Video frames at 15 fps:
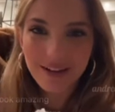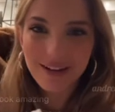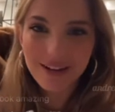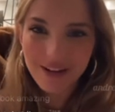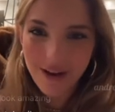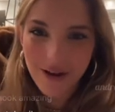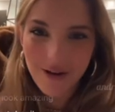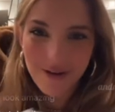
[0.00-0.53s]
I
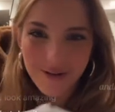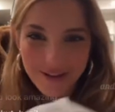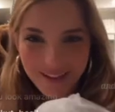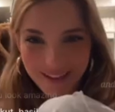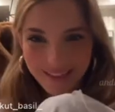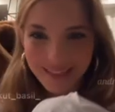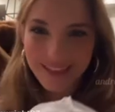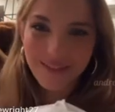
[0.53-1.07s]
know,
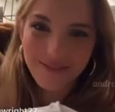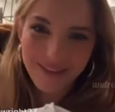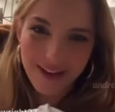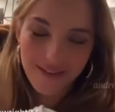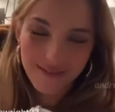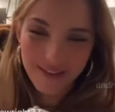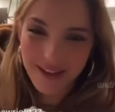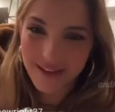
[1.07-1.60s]
live,
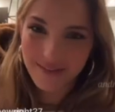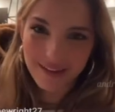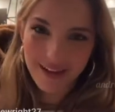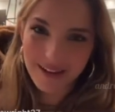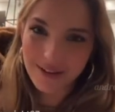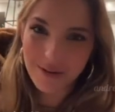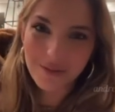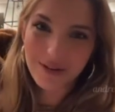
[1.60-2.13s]
laugh, love. Yeah,
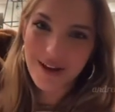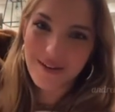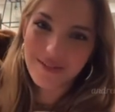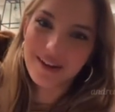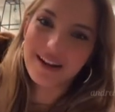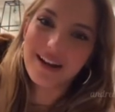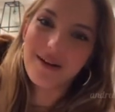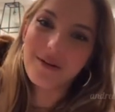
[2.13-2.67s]
no, not
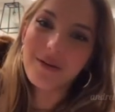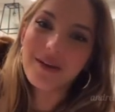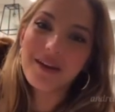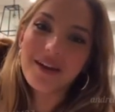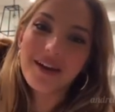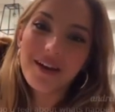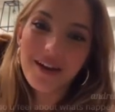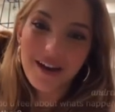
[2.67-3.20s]
right now.
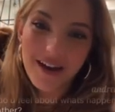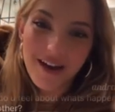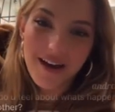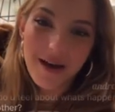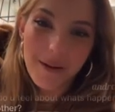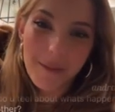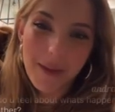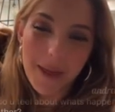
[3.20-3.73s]

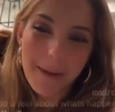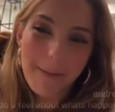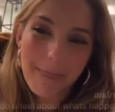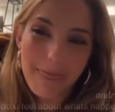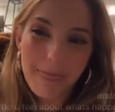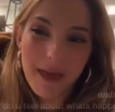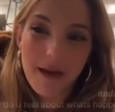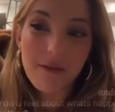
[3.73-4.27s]
I'm
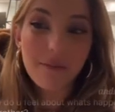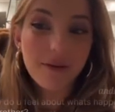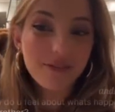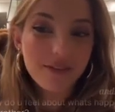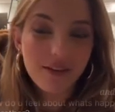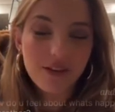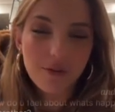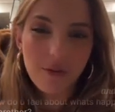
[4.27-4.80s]
about to
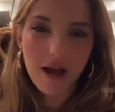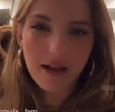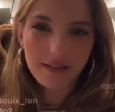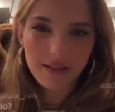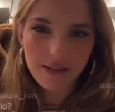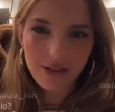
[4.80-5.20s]
tell you why, because